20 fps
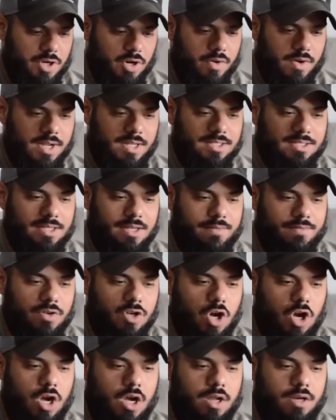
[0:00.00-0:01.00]
P R S
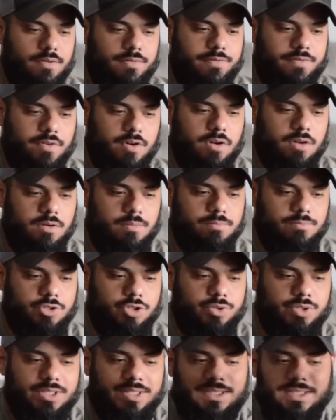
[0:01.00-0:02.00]
have gone from
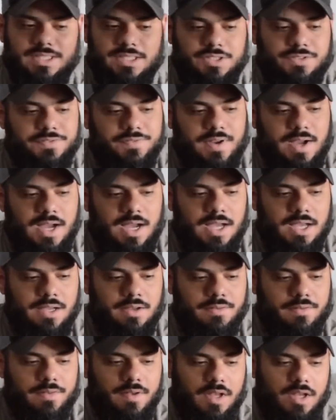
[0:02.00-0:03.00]
shooting six point
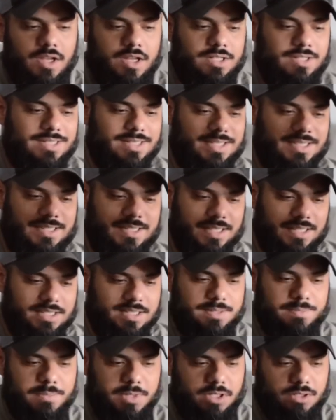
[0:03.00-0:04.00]
five to
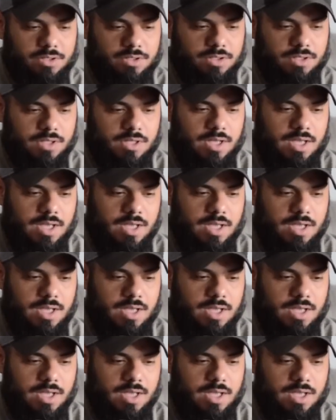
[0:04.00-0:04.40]
six mil.